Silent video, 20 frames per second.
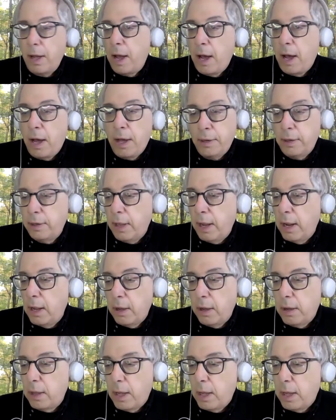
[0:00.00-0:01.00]
on you
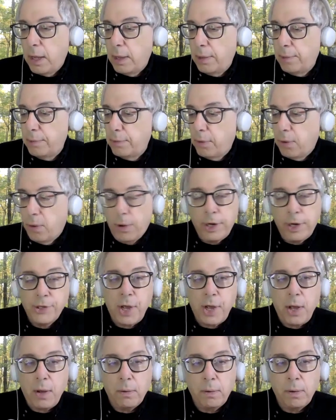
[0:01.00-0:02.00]
know um, on his
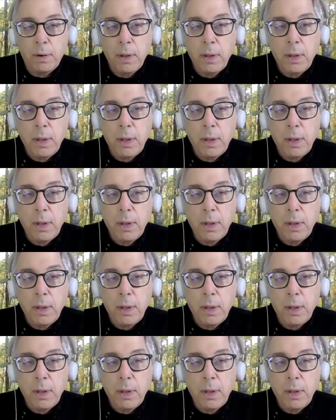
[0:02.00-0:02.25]
own,